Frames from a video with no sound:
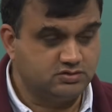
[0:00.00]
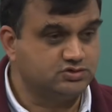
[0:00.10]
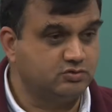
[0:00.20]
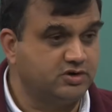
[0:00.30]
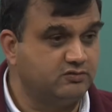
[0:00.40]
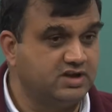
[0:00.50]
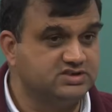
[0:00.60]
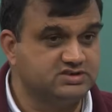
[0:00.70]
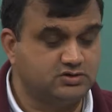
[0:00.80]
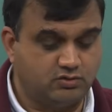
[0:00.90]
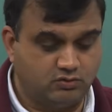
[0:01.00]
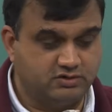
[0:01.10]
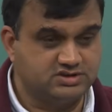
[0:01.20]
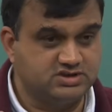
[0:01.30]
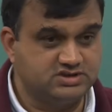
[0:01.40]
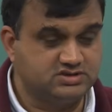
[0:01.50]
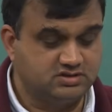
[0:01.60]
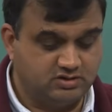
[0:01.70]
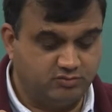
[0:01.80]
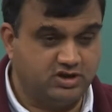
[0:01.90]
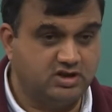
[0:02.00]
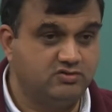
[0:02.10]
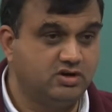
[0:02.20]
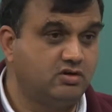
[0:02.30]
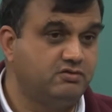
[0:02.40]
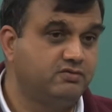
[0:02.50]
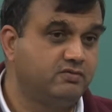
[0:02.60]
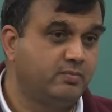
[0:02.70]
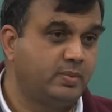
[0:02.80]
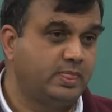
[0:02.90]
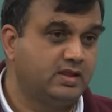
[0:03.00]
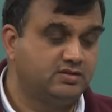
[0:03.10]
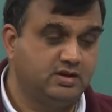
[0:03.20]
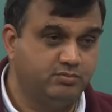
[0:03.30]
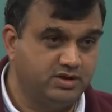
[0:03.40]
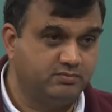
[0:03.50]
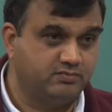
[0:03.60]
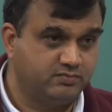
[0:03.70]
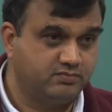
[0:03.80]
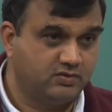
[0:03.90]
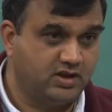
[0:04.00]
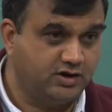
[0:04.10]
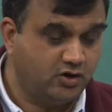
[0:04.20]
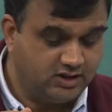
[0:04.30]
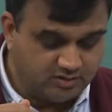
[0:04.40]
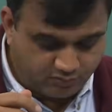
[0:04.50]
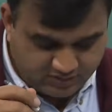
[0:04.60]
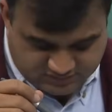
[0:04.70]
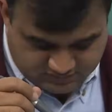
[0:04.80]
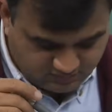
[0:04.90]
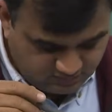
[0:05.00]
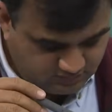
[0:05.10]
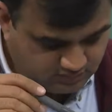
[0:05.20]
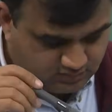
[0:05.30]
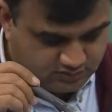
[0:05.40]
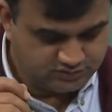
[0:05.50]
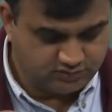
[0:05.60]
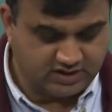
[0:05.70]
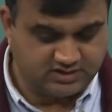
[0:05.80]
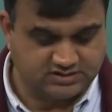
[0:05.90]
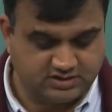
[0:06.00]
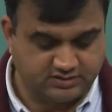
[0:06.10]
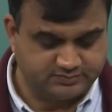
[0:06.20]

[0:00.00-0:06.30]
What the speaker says: supervises or oversees the behavior of the beam at all the points. So that is there.